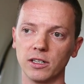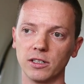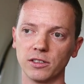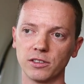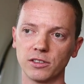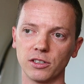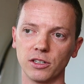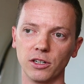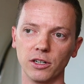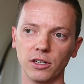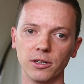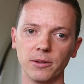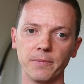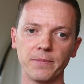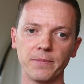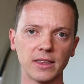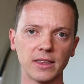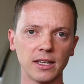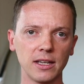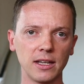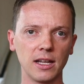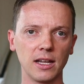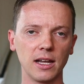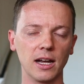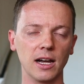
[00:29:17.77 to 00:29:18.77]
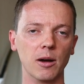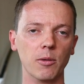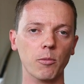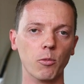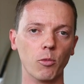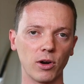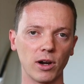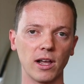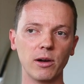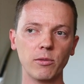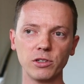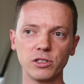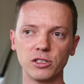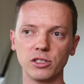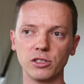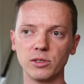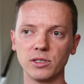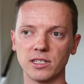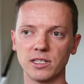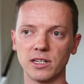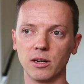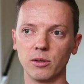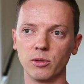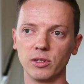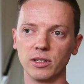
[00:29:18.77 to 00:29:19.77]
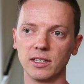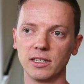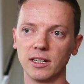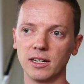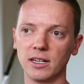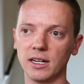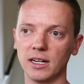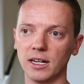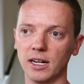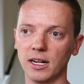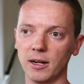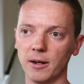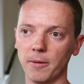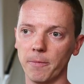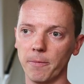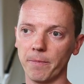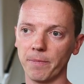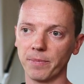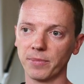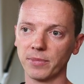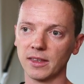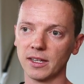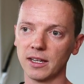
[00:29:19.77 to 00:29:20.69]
So um, what I would do is I would, um,